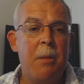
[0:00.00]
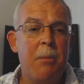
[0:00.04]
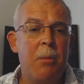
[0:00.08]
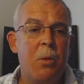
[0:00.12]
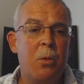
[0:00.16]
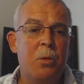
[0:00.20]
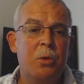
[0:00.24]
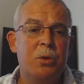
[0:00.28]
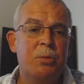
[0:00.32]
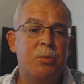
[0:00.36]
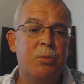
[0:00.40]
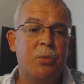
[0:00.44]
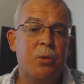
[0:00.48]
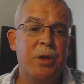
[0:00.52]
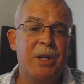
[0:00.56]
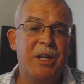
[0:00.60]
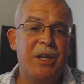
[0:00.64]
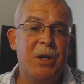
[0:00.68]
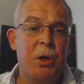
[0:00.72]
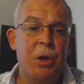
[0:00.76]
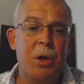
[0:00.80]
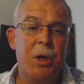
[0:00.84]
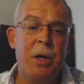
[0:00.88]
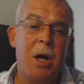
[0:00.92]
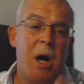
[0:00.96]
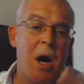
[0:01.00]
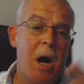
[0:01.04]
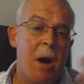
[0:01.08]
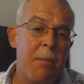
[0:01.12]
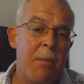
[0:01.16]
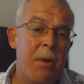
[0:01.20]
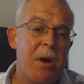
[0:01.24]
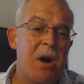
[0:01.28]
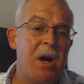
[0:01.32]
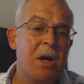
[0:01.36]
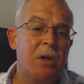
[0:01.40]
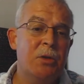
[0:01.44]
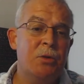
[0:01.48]
number was pretty good,
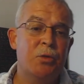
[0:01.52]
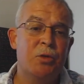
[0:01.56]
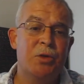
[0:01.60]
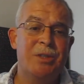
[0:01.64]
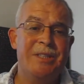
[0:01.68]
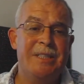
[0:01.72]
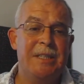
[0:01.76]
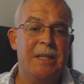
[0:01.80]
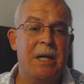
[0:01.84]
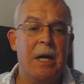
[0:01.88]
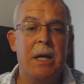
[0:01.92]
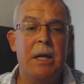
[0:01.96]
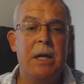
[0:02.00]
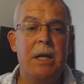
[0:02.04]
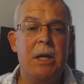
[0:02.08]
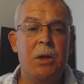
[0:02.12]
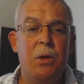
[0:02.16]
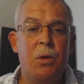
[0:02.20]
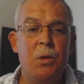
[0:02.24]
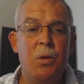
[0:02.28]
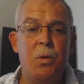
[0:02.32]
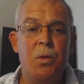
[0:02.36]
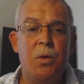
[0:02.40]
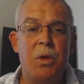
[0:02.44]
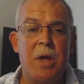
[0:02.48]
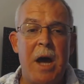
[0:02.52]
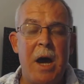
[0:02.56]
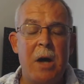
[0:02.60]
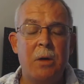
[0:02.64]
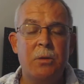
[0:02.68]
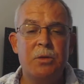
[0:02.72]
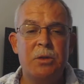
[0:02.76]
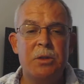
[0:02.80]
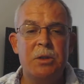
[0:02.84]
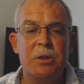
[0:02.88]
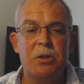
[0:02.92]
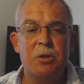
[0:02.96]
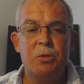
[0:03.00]
up
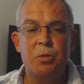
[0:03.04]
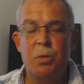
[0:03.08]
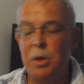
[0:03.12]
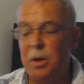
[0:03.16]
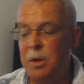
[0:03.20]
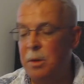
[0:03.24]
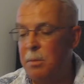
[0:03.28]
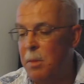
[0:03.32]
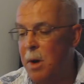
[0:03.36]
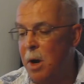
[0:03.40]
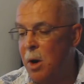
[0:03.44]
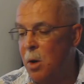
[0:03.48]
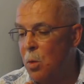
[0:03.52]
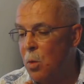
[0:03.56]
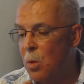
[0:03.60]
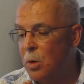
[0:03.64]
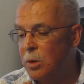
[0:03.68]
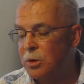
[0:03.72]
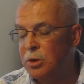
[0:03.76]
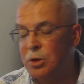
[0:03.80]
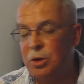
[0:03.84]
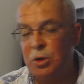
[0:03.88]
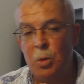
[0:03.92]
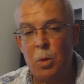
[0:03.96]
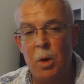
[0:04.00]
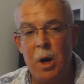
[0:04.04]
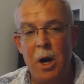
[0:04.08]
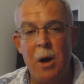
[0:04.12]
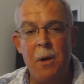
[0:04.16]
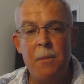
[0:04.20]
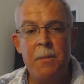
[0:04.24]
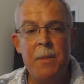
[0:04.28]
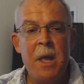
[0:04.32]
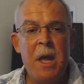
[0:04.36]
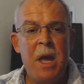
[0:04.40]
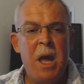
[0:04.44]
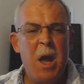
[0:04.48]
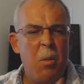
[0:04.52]
192,000. It's one of the better ones in a
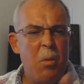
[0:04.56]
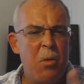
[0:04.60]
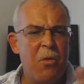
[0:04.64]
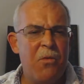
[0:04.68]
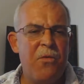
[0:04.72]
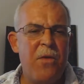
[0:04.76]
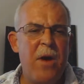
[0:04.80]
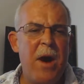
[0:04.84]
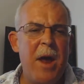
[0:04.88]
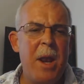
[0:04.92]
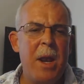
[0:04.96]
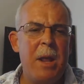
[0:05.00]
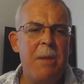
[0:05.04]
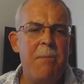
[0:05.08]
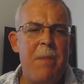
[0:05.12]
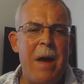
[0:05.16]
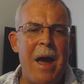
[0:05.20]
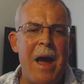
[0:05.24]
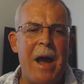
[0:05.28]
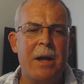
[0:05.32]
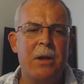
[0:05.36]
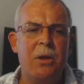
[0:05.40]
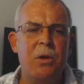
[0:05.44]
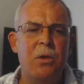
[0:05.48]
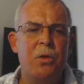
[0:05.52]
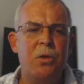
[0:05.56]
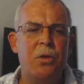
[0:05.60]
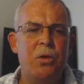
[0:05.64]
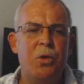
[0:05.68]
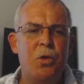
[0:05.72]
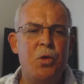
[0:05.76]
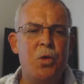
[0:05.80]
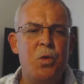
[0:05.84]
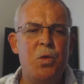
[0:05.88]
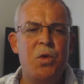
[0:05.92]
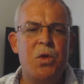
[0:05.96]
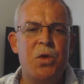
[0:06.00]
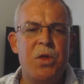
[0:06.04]
while. And we're finally back to the
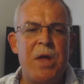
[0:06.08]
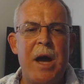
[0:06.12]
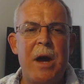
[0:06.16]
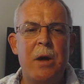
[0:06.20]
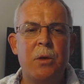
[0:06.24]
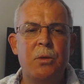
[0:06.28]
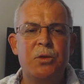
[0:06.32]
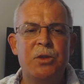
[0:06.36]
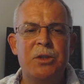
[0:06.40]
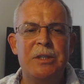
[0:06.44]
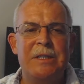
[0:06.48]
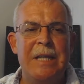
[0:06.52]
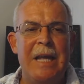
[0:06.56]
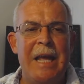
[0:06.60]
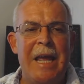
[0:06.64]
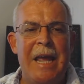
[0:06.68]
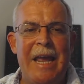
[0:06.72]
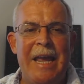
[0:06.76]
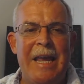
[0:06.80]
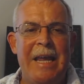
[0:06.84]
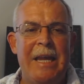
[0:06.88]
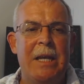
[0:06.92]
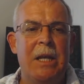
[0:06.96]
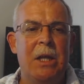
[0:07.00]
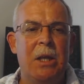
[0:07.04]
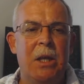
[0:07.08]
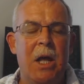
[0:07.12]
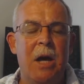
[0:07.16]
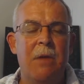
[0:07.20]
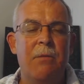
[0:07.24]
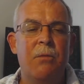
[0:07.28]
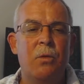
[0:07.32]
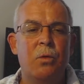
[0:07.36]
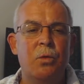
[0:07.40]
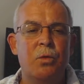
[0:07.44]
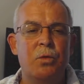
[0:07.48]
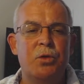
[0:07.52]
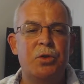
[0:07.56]
2008
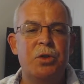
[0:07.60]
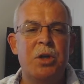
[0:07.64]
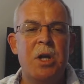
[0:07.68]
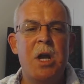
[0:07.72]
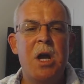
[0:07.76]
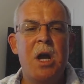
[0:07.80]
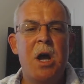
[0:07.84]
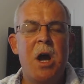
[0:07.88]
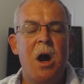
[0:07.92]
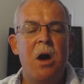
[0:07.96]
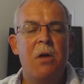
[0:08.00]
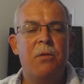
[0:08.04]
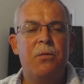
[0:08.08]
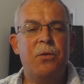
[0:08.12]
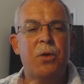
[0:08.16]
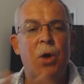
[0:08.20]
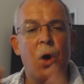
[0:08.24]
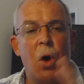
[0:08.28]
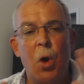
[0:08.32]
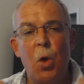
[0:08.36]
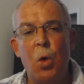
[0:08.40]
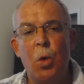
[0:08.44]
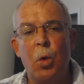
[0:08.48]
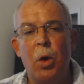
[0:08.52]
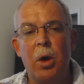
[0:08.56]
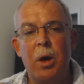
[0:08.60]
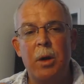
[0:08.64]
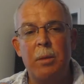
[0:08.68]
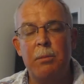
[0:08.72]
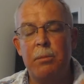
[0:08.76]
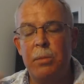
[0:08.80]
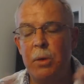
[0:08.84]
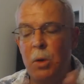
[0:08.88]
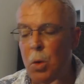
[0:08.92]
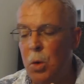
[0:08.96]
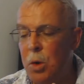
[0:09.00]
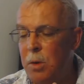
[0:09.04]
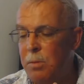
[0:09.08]
levels of total
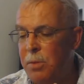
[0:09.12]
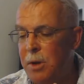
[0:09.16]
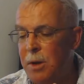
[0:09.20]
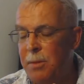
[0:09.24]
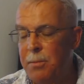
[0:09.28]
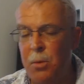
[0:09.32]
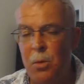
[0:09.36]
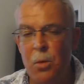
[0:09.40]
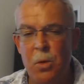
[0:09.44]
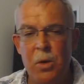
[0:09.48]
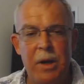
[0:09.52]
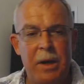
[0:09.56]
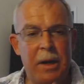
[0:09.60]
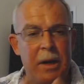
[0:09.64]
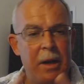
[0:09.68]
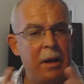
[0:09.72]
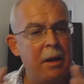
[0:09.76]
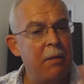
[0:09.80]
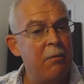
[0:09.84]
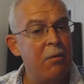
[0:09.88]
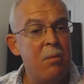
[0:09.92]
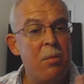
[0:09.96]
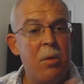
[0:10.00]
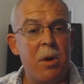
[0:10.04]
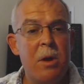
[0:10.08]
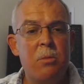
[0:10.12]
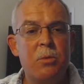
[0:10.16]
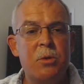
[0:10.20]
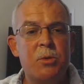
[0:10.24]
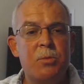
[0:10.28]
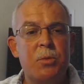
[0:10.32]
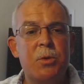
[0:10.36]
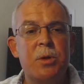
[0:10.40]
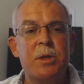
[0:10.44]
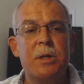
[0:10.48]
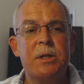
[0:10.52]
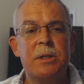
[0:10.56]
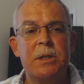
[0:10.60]
employed people, and everybody was
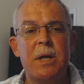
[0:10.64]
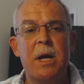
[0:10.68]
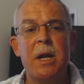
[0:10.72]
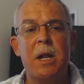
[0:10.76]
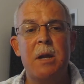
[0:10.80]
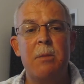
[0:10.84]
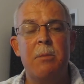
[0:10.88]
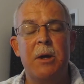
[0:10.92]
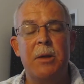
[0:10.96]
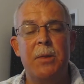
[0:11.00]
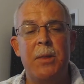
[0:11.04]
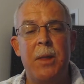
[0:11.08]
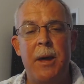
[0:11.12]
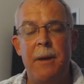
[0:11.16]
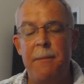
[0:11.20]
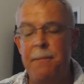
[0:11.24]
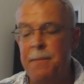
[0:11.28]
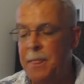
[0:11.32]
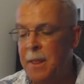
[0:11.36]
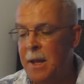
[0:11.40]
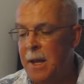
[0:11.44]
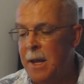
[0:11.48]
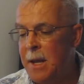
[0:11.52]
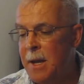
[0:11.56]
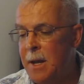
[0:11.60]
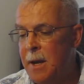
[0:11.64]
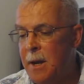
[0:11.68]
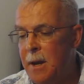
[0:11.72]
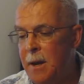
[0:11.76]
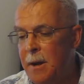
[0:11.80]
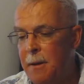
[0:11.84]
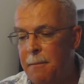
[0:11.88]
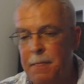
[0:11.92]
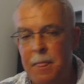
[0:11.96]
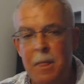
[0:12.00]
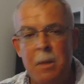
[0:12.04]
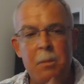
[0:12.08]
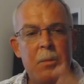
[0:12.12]
pretty excited about
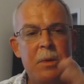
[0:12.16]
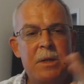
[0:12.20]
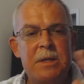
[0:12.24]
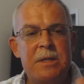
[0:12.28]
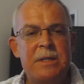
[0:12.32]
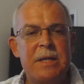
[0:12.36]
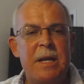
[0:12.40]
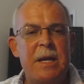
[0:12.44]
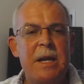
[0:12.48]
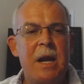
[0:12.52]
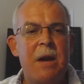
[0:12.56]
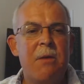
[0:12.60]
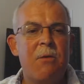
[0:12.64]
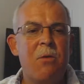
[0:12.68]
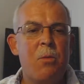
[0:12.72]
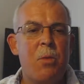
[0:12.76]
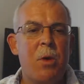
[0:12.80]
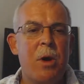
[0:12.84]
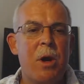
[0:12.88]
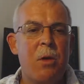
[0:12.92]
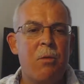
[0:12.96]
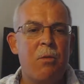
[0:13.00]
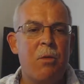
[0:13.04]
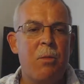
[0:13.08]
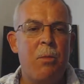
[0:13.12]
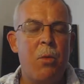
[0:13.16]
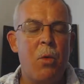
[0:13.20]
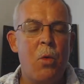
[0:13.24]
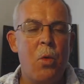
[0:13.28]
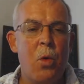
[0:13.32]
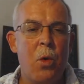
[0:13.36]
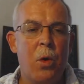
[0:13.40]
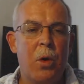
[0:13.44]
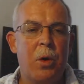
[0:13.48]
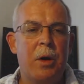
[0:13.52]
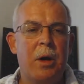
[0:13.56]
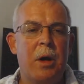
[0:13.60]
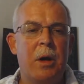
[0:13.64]
that. Be sending everybody a
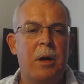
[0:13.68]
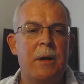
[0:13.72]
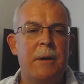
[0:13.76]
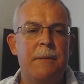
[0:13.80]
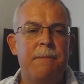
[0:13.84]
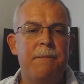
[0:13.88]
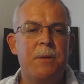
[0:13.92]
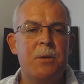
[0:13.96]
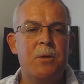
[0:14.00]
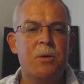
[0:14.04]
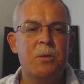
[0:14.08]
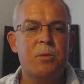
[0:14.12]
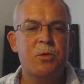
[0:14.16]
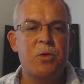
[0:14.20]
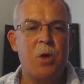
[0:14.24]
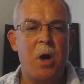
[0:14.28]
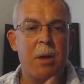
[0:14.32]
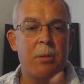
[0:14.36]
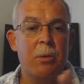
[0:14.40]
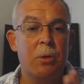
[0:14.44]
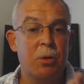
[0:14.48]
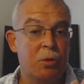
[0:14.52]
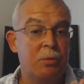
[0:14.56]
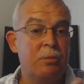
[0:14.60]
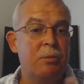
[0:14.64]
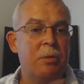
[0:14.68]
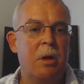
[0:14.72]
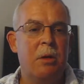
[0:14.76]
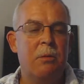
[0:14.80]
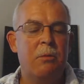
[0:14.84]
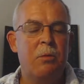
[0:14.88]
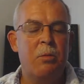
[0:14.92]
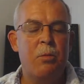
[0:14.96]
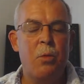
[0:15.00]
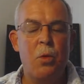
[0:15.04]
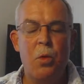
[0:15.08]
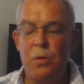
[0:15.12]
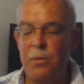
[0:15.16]
report, subscribers, a
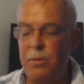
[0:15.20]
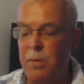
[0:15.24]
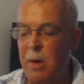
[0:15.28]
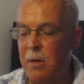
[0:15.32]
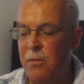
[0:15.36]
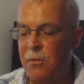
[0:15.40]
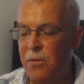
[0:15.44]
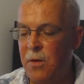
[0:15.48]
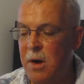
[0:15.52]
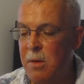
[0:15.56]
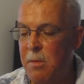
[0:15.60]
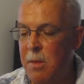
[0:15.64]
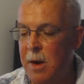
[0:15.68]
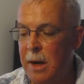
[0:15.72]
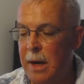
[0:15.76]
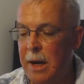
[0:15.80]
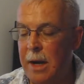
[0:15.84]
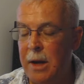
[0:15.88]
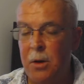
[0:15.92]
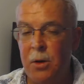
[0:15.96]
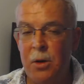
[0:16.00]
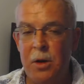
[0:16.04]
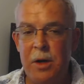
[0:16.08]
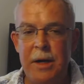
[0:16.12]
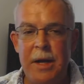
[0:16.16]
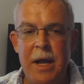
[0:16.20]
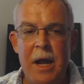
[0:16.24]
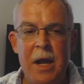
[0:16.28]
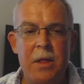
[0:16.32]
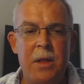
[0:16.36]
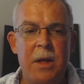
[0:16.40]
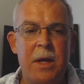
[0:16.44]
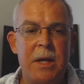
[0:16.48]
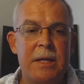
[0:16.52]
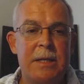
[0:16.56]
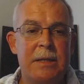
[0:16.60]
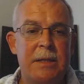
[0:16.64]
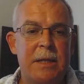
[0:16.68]
report by a friend of mine later today
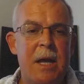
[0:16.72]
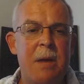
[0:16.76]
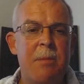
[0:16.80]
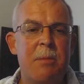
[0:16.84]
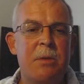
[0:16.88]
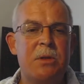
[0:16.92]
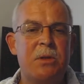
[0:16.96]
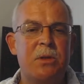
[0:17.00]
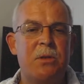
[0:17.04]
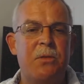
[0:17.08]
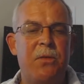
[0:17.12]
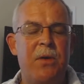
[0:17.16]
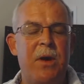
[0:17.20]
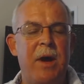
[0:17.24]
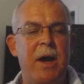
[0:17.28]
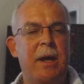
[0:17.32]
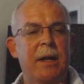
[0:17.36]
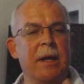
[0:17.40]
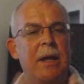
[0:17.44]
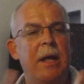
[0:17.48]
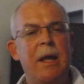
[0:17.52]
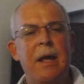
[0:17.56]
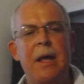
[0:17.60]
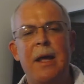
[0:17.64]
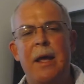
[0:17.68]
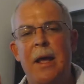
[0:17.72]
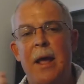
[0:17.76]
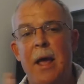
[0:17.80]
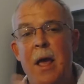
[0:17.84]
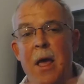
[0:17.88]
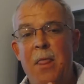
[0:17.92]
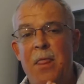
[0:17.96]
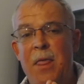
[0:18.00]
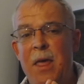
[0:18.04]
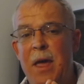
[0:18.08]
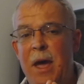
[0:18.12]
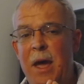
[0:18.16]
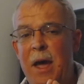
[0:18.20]
that examines the fact
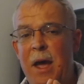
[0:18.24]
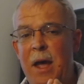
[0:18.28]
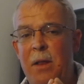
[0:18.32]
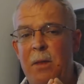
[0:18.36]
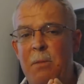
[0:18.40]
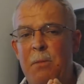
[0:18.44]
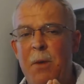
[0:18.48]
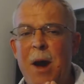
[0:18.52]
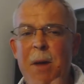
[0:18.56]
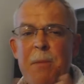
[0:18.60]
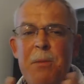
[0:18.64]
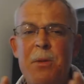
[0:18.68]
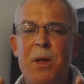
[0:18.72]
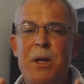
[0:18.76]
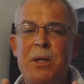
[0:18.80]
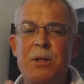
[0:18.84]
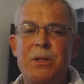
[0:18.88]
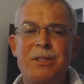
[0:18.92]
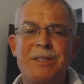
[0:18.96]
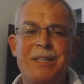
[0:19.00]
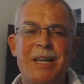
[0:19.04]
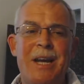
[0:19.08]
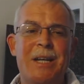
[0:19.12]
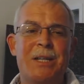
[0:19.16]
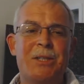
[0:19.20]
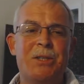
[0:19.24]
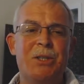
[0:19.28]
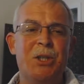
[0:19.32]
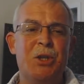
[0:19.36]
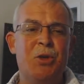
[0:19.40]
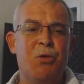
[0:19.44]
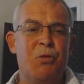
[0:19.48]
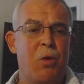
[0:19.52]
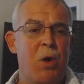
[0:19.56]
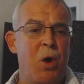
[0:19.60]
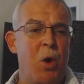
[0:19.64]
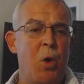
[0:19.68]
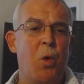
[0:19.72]
that population's actually
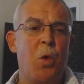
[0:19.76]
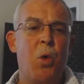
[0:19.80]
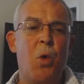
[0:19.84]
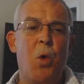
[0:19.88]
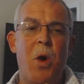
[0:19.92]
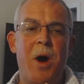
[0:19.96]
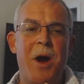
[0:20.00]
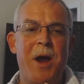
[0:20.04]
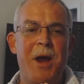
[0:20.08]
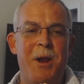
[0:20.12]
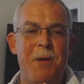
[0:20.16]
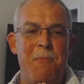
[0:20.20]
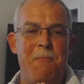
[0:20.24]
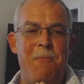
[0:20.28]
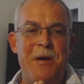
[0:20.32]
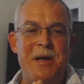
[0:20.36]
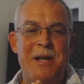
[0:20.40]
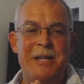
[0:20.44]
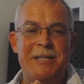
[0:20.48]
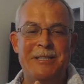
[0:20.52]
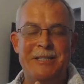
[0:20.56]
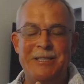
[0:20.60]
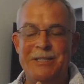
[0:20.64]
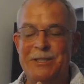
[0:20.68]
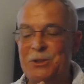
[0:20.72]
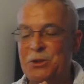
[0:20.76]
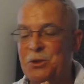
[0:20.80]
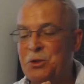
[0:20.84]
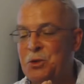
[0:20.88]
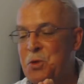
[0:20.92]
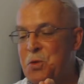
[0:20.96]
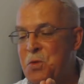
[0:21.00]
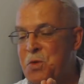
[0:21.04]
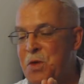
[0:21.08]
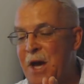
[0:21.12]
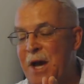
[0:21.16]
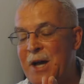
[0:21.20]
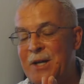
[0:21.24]
grown quite a bit since
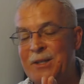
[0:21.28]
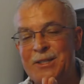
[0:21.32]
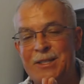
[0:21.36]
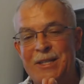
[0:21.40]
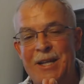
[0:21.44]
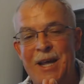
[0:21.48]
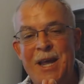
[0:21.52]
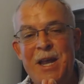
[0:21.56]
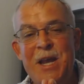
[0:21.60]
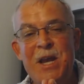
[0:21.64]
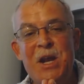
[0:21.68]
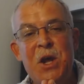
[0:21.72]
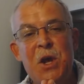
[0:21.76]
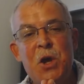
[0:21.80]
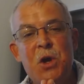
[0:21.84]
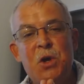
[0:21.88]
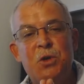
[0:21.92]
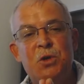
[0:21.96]
2008.